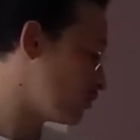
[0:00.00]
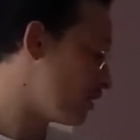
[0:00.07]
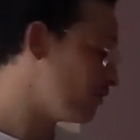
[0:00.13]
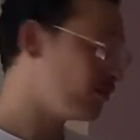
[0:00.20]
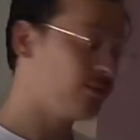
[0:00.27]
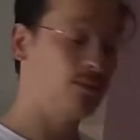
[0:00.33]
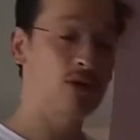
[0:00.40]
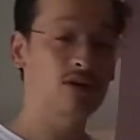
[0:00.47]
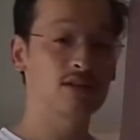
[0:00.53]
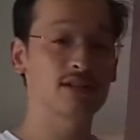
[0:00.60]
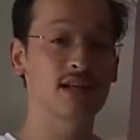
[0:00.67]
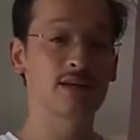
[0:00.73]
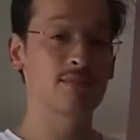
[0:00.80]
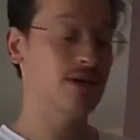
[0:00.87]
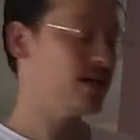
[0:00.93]
travel blogs
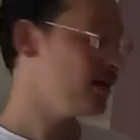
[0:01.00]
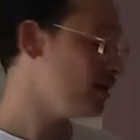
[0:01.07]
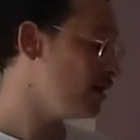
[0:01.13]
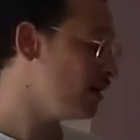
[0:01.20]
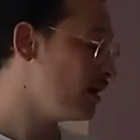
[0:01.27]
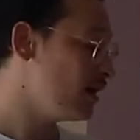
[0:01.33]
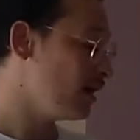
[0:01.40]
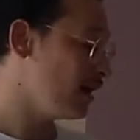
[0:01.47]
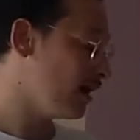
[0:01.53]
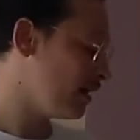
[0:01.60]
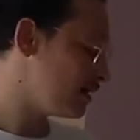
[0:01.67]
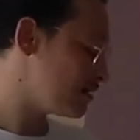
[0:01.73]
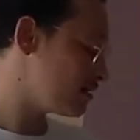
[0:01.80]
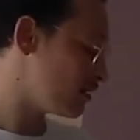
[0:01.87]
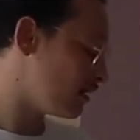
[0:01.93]
they make,
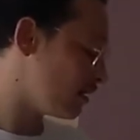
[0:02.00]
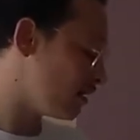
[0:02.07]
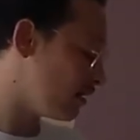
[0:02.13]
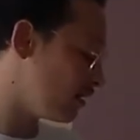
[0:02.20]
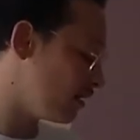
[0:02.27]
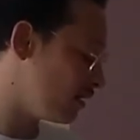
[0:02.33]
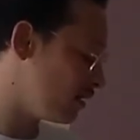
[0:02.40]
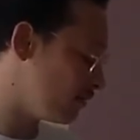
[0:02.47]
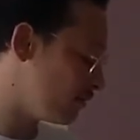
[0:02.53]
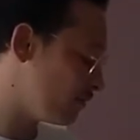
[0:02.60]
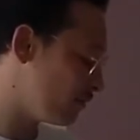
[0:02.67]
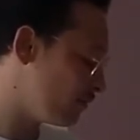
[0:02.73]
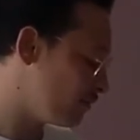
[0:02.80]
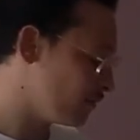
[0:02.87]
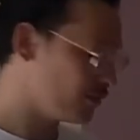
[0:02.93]
it's
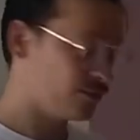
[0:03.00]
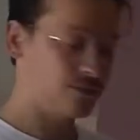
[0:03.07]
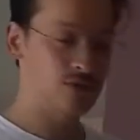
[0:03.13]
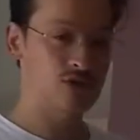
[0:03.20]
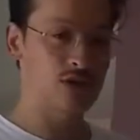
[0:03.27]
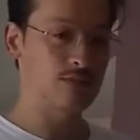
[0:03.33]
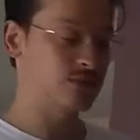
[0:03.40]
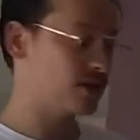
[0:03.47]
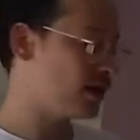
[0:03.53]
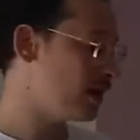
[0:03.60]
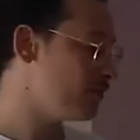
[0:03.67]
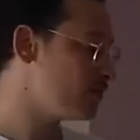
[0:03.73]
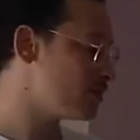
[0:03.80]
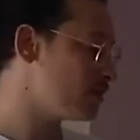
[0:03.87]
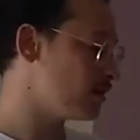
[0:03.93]

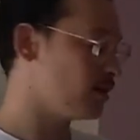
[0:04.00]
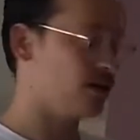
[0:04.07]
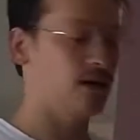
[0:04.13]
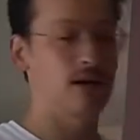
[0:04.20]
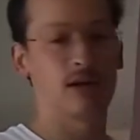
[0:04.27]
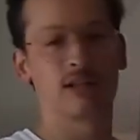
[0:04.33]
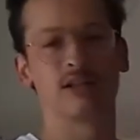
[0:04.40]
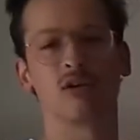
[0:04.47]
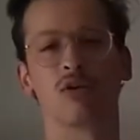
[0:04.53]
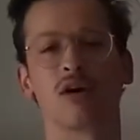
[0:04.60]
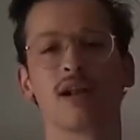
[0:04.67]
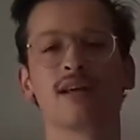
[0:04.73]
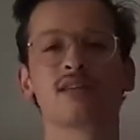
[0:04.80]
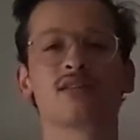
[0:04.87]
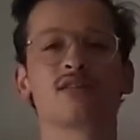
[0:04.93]
sometimes there are
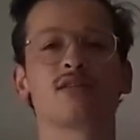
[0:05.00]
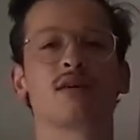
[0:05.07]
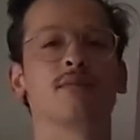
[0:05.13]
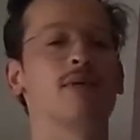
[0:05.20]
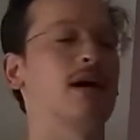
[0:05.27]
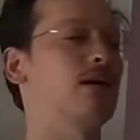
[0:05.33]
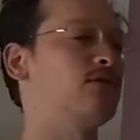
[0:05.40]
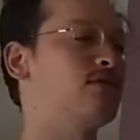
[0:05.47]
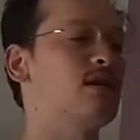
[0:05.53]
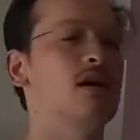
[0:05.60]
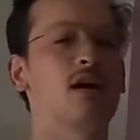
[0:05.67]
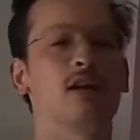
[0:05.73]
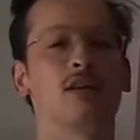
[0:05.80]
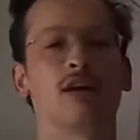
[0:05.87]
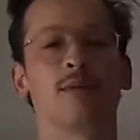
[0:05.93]
lists about
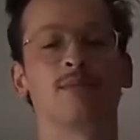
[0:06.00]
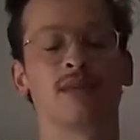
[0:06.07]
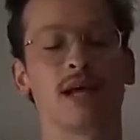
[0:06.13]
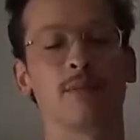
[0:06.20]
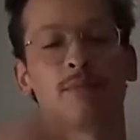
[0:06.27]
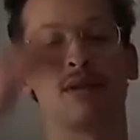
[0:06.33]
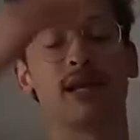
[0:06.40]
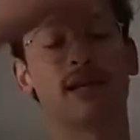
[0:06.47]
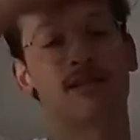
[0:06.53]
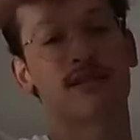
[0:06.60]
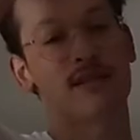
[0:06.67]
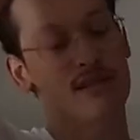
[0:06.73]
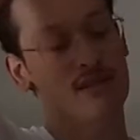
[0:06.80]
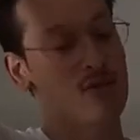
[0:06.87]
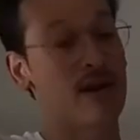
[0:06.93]
top 10
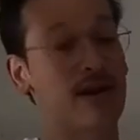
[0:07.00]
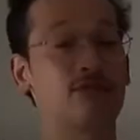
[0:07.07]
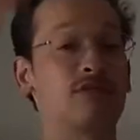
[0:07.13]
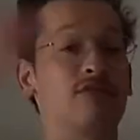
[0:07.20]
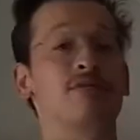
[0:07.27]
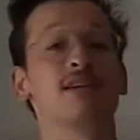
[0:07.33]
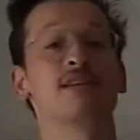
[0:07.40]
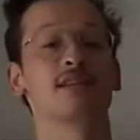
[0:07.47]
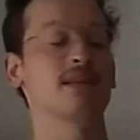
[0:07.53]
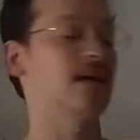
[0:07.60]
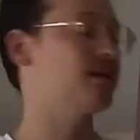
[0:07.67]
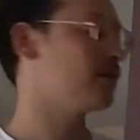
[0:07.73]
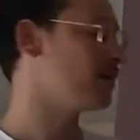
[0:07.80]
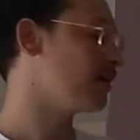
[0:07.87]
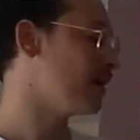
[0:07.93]
places you have to visit
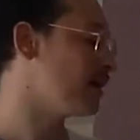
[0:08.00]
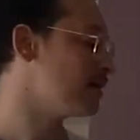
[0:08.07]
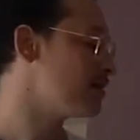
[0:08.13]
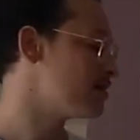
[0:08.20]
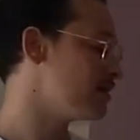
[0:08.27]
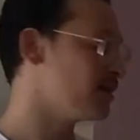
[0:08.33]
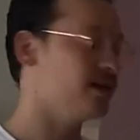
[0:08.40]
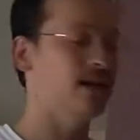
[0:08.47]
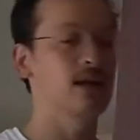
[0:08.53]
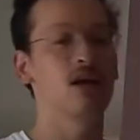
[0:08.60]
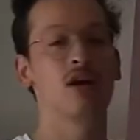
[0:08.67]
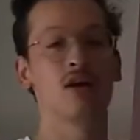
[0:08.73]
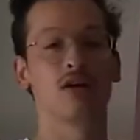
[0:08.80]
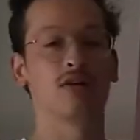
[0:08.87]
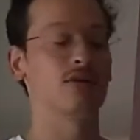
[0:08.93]
at a city,
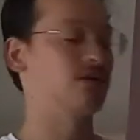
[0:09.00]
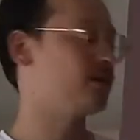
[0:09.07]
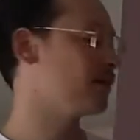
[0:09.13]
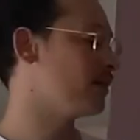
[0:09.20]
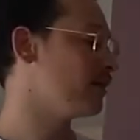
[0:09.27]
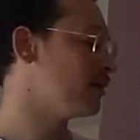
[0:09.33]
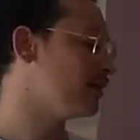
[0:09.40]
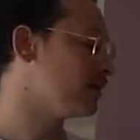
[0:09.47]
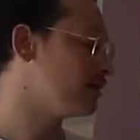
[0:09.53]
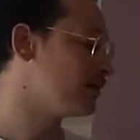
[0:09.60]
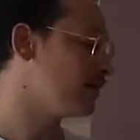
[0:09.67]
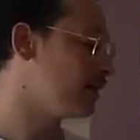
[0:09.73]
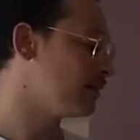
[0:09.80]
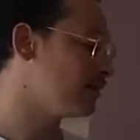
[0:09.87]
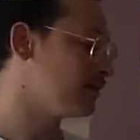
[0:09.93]
or
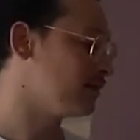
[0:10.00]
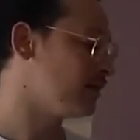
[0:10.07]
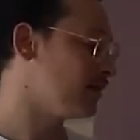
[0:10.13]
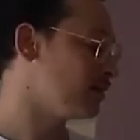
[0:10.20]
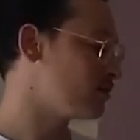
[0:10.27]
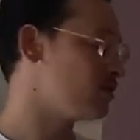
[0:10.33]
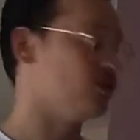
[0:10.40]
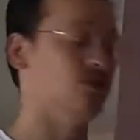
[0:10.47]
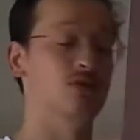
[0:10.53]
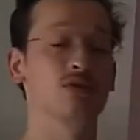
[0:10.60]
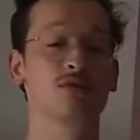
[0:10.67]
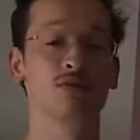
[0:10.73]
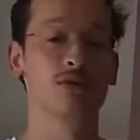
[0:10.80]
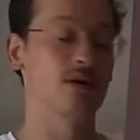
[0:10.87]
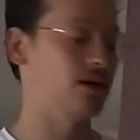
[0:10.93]
10 things to
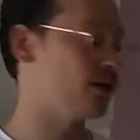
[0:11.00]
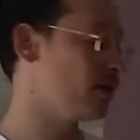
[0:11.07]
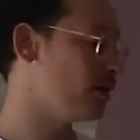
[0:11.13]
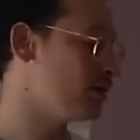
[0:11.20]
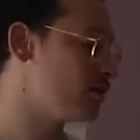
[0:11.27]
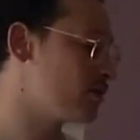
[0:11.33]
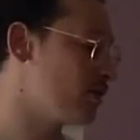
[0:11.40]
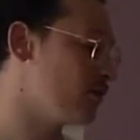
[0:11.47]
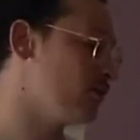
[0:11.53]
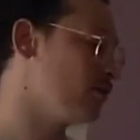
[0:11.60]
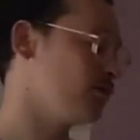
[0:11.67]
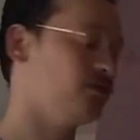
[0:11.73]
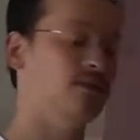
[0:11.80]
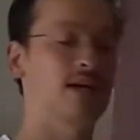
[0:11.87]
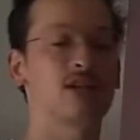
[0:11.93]
do, so
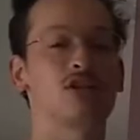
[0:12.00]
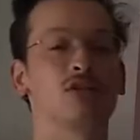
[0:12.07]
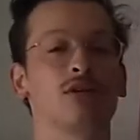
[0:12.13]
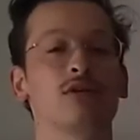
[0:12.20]
that you